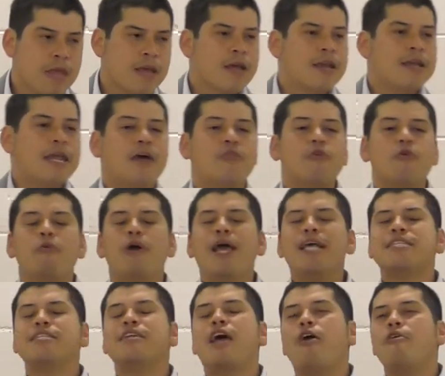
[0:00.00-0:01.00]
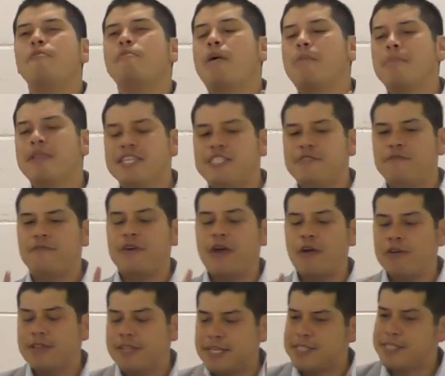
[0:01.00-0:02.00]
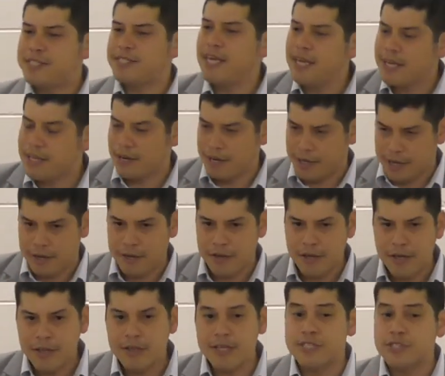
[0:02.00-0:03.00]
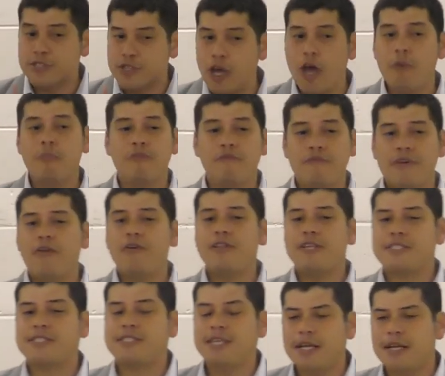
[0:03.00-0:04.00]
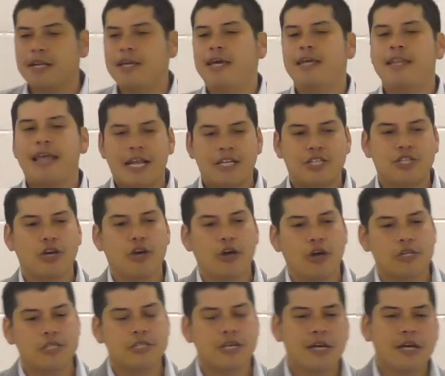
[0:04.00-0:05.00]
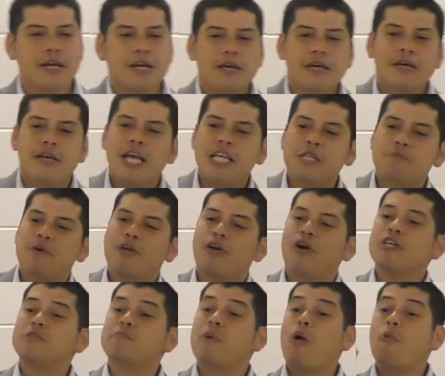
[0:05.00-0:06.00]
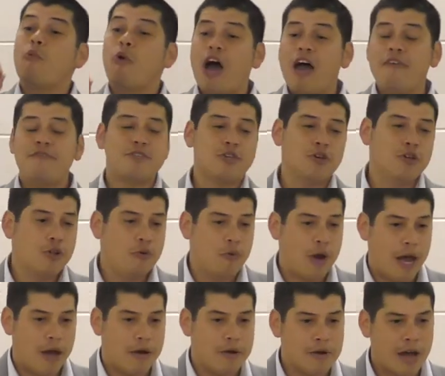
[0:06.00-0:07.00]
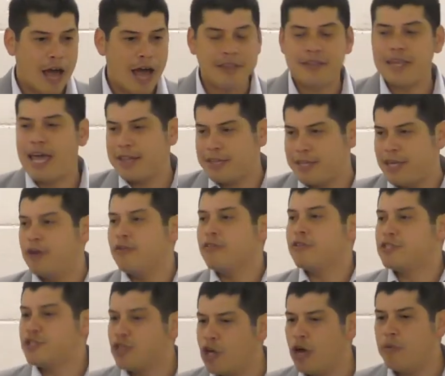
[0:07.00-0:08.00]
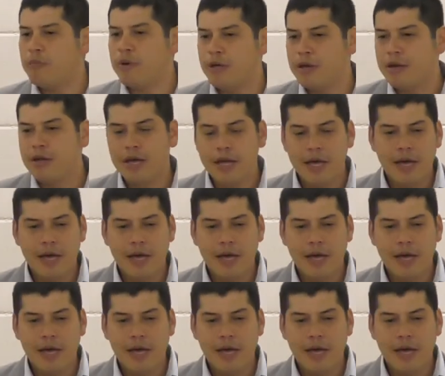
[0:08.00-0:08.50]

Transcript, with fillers: Now, the reason I remember this very distinctly, this sermon very distinctly in that church, is because my wife turned around at, at the end of the sermon,